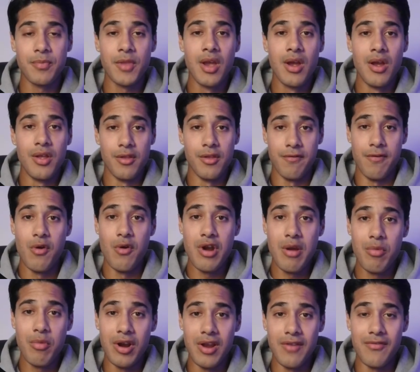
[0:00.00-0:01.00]
The phone
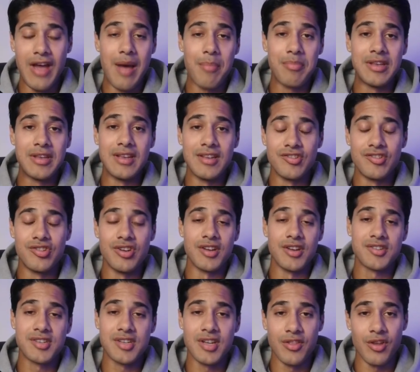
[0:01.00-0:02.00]
number in Vapi is
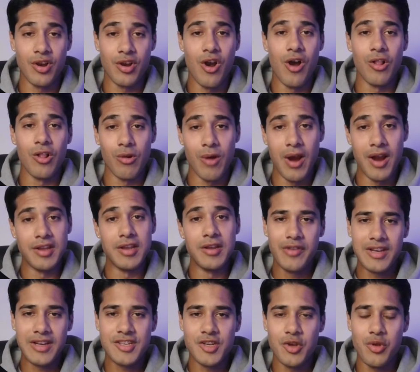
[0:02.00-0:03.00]
just the caller ID.
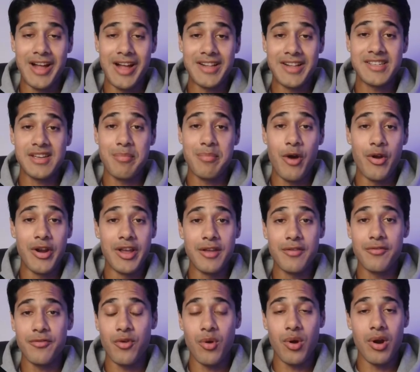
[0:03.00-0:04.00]
So that's about it
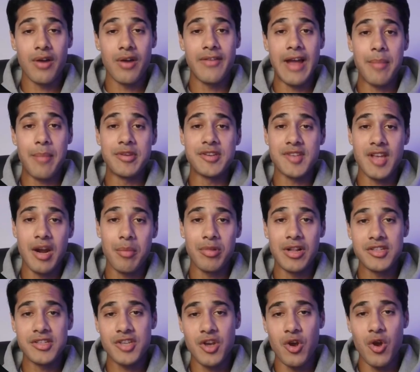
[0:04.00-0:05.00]
for our Vapi setup.
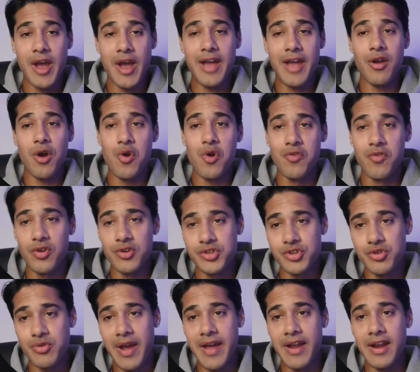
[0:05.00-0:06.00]
Let's go ahead over
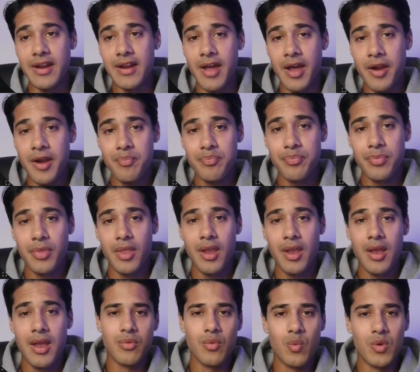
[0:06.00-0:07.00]
to n8n.
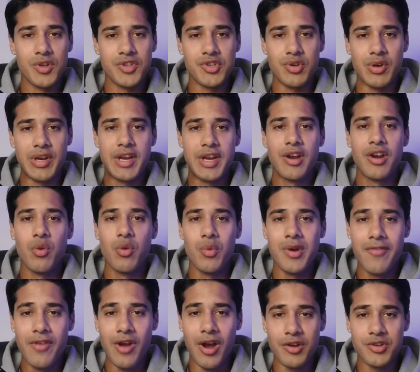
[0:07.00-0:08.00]
Once you're here, we've
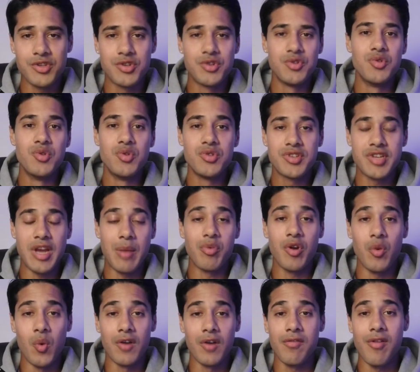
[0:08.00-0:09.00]
got 2 separate
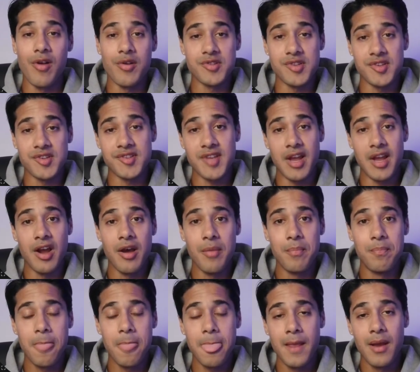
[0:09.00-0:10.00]
workflows to set up.
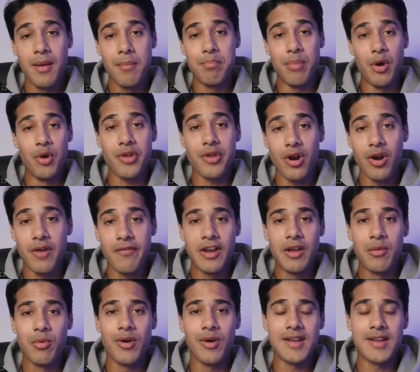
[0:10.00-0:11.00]
Both are
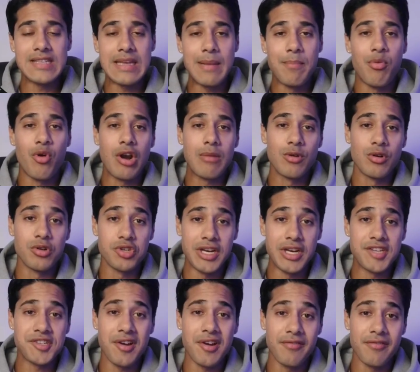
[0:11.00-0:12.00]
available as importable
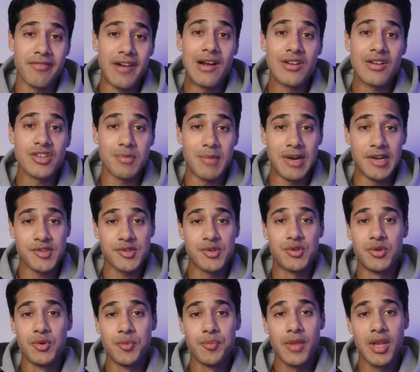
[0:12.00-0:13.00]
JSON files in my
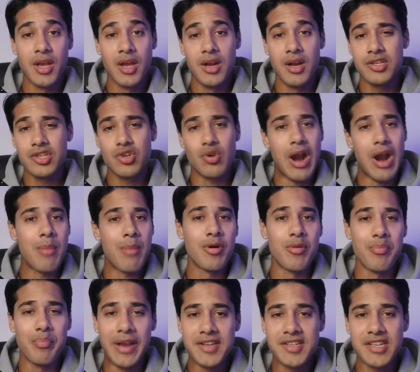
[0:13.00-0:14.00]
school. Just grab them,
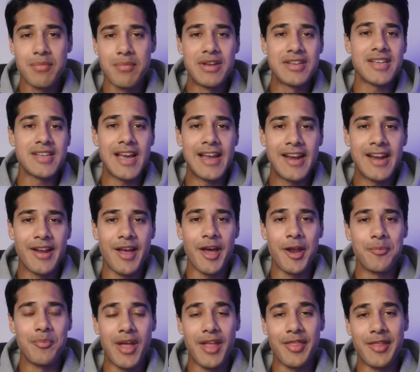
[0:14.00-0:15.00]
paste them into
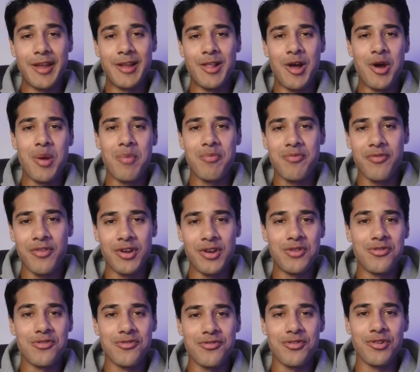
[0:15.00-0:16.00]
n8n, and they load up for you
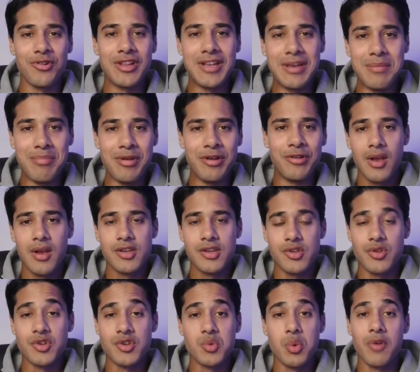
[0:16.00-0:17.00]
fully built. So
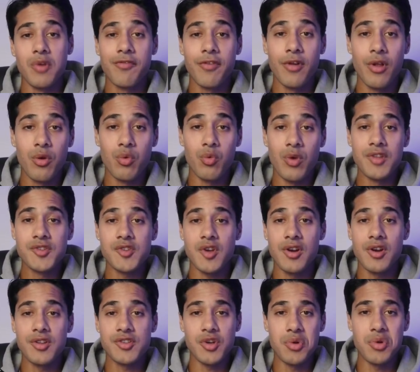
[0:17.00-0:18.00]
this workflow runs on
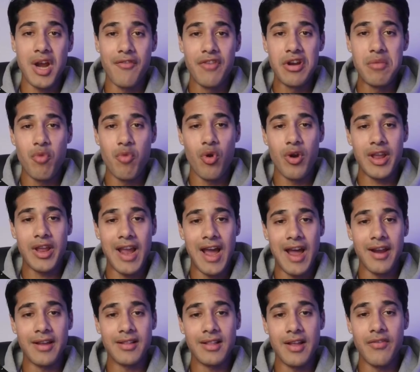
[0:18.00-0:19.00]
its own every morning at
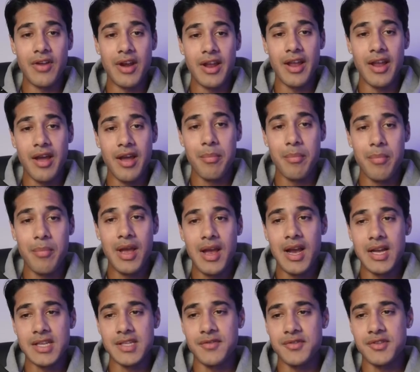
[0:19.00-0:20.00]
11 a.m.,
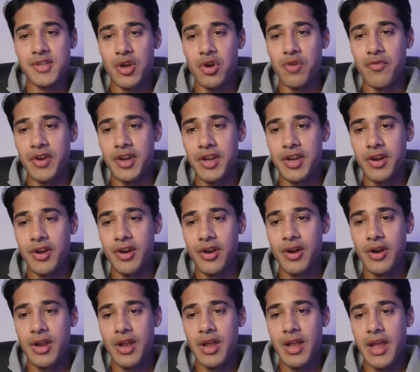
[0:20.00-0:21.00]
as I've said over here,
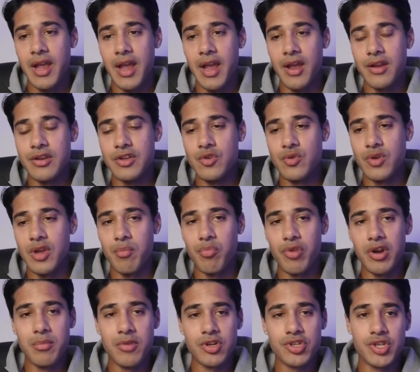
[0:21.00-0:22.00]
and you can pretty
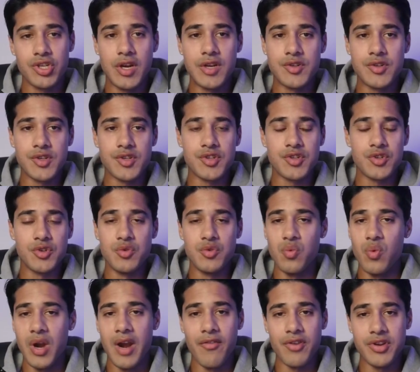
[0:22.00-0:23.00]
much change this to
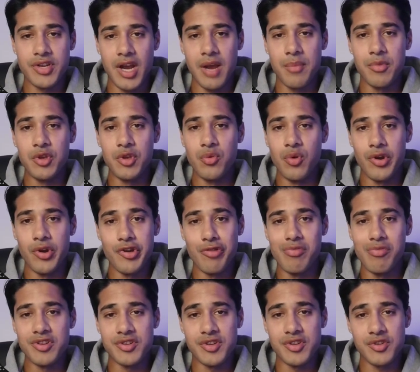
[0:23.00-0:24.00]
whatever time you or your
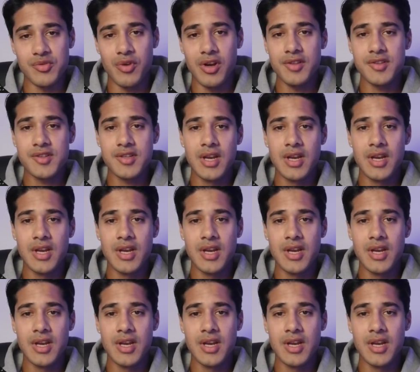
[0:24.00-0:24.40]
business wants.